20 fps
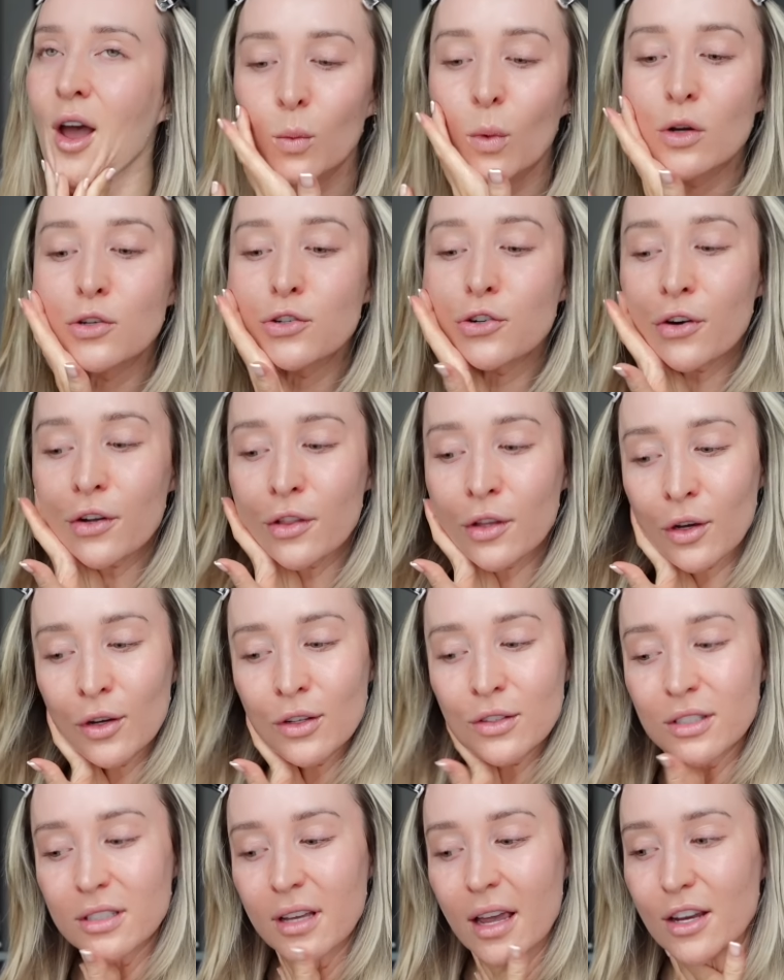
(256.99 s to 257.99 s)
Well, during the
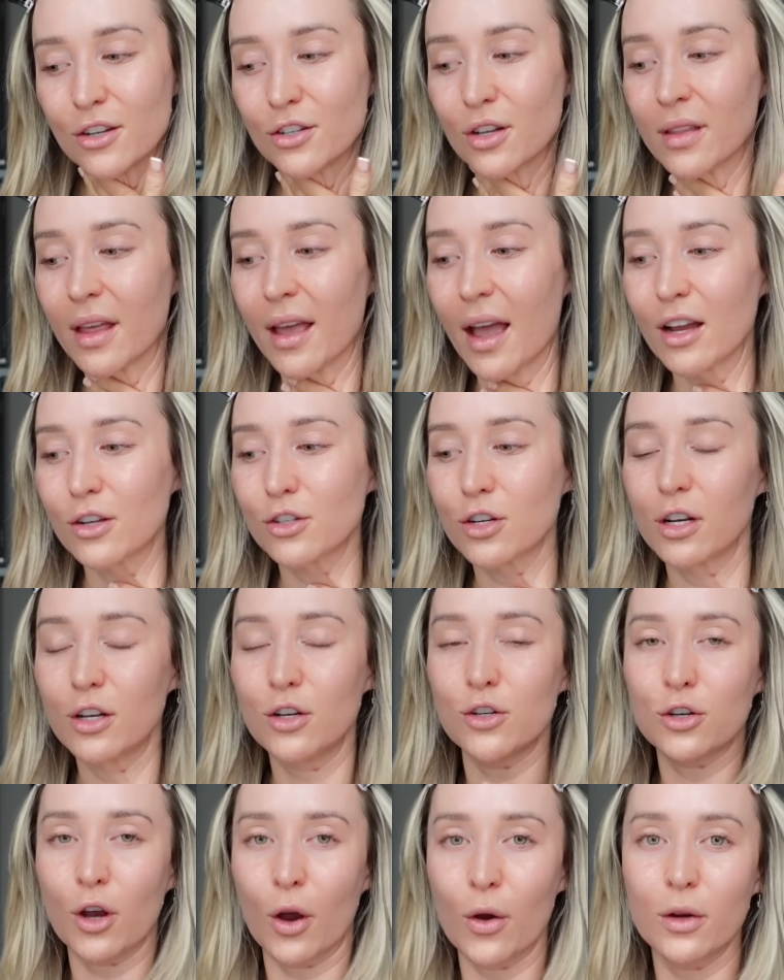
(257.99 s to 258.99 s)
consultation they actually
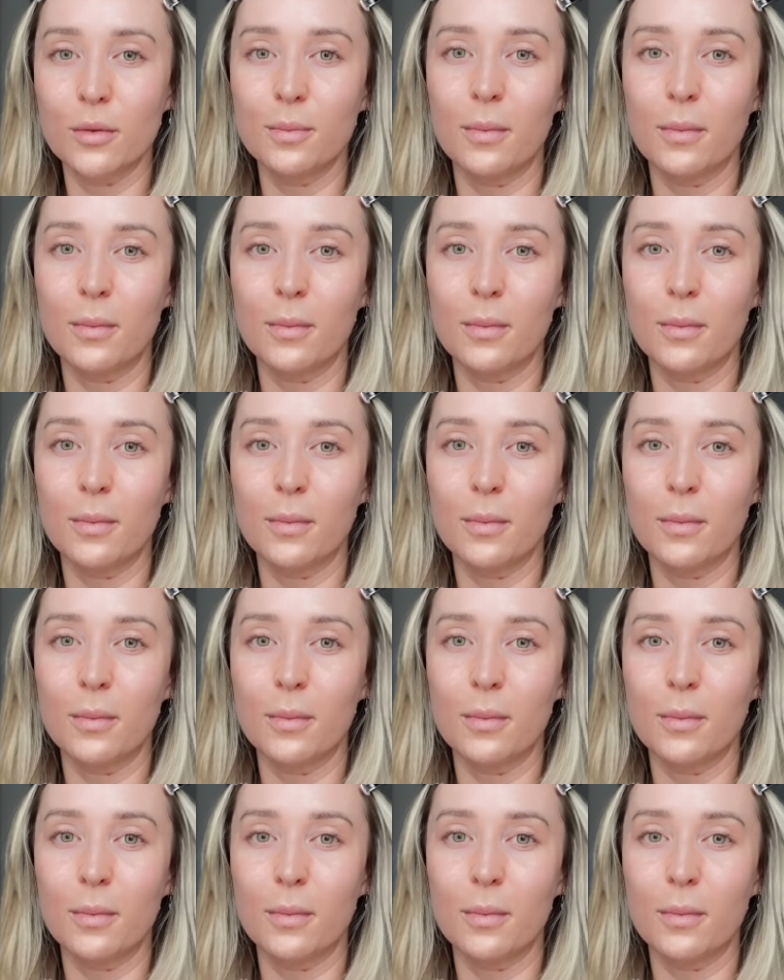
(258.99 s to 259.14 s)
showed